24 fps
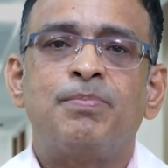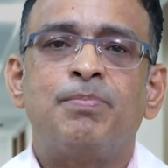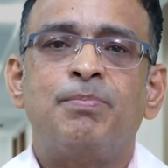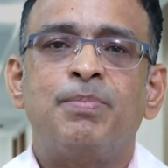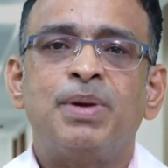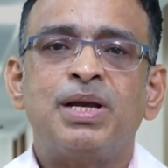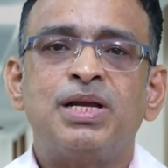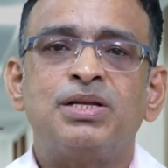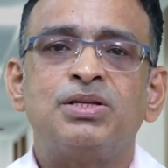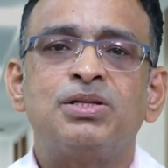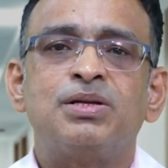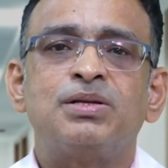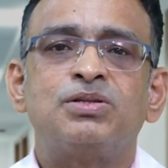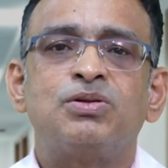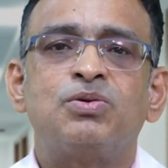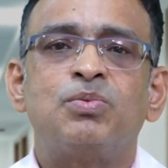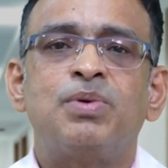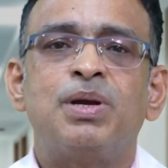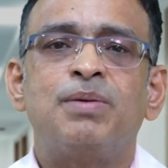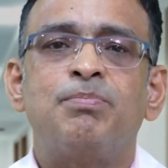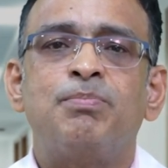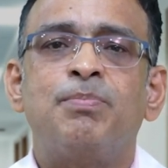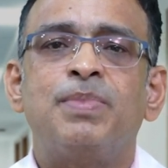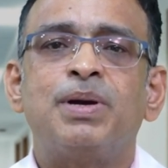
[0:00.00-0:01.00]
patients who
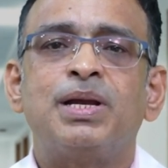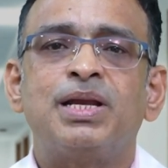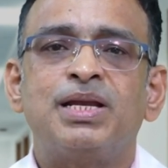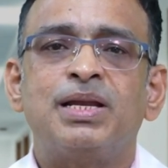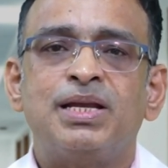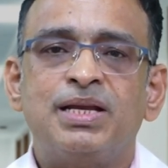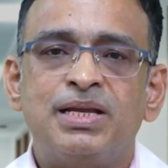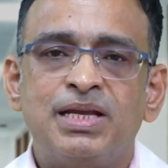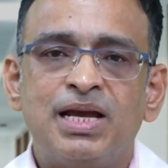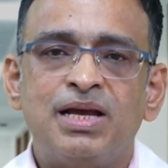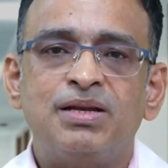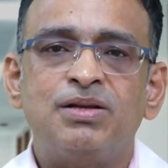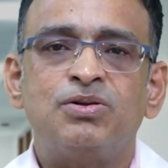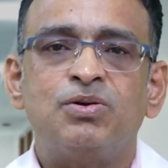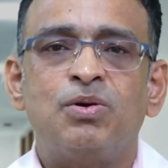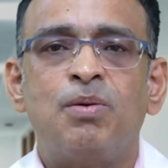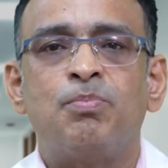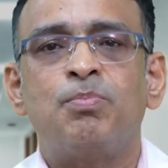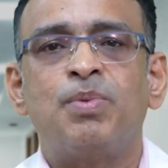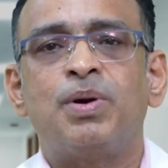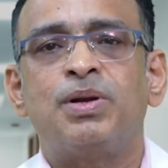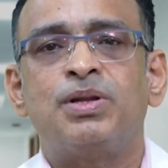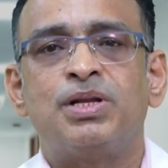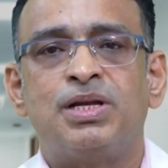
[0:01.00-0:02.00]
have bleeding and
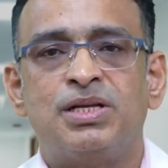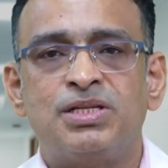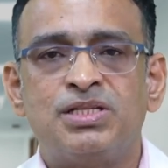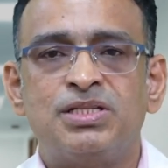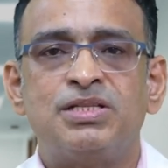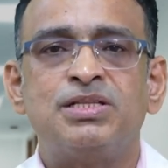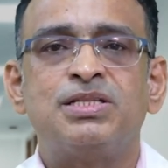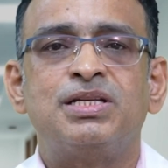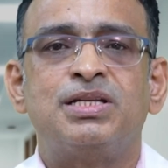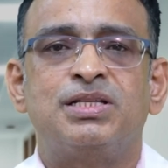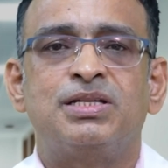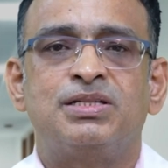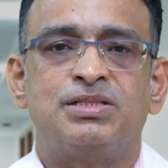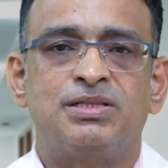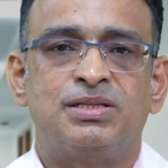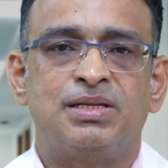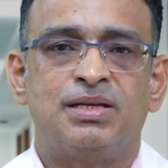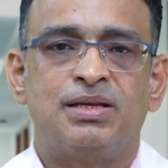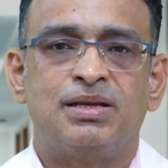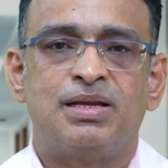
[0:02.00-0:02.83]
thrombotic disease.